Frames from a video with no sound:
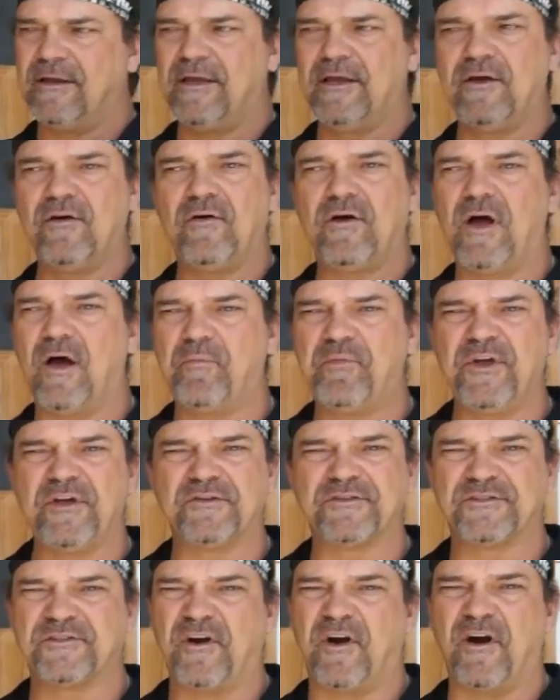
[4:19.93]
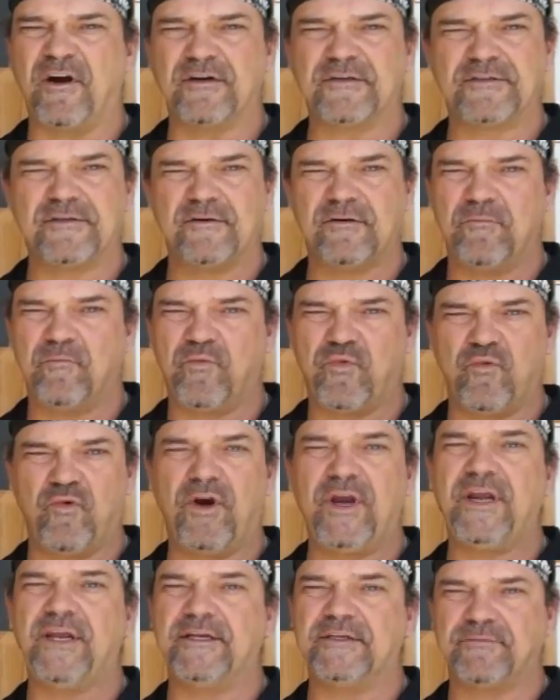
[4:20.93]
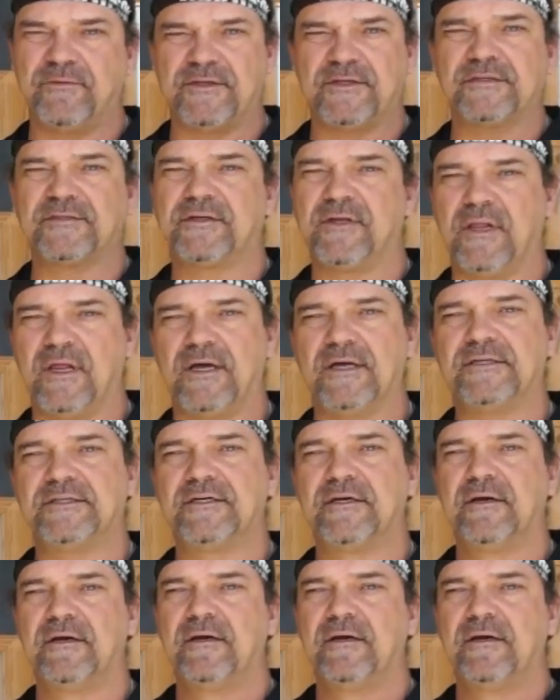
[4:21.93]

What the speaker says: Uphill starts are a breeze with this clutch.